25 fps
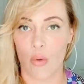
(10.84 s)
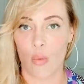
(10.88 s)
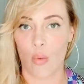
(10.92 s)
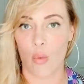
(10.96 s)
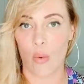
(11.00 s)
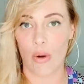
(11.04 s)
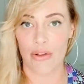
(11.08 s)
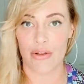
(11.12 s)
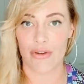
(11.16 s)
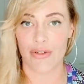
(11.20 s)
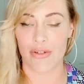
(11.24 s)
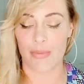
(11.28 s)

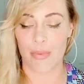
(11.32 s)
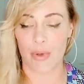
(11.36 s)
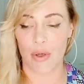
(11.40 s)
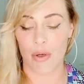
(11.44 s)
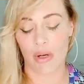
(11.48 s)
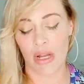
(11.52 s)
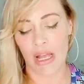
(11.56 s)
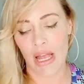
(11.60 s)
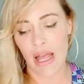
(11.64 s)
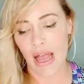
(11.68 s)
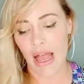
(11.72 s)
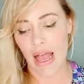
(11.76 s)
Witherspoon.
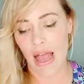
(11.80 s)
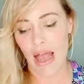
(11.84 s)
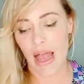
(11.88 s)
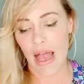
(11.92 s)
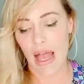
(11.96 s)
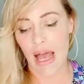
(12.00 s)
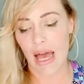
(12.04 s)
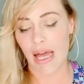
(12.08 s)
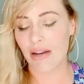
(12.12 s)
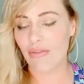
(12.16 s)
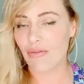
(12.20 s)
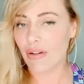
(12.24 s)
And
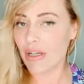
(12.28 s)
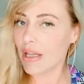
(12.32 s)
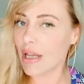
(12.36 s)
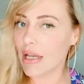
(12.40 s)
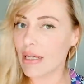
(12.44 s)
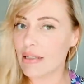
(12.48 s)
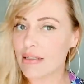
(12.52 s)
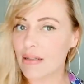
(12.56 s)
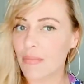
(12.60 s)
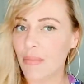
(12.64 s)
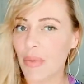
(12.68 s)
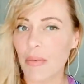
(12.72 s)
I
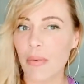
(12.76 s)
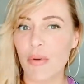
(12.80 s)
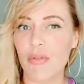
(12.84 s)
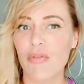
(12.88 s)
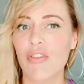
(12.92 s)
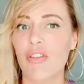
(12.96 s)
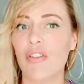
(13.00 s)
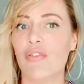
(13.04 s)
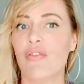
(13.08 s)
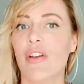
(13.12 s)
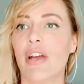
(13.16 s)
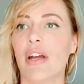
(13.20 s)
realize that people
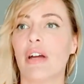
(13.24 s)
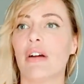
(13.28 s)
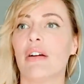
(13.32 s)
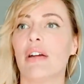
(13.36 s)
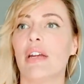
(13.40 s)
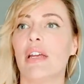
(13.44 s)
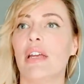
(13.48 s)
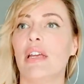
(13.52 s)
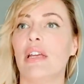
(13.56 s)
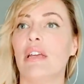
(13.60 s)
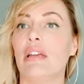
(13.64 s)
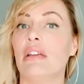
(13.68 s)
feel
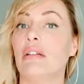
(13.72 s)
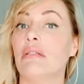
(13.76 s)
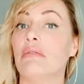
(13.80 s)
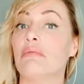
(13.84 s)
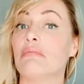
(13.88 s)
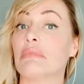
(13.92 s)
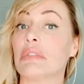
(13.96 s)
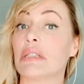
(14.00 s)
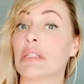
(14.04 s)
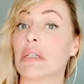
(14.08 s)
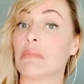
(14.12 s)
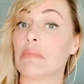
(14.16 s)

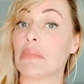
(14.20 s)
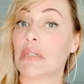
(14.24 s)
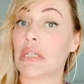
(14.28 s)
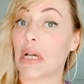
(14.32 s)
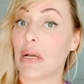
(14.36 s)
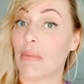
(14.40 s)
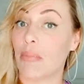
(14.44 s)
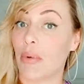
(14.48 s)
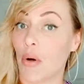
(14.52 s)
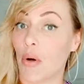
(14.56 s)
very some type